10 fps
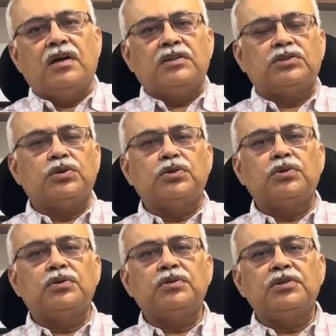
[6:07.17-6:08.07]
So
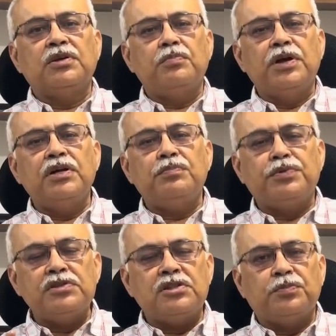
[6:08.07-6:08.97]
the main
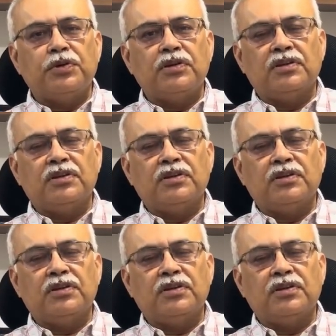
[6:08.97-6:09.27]
principle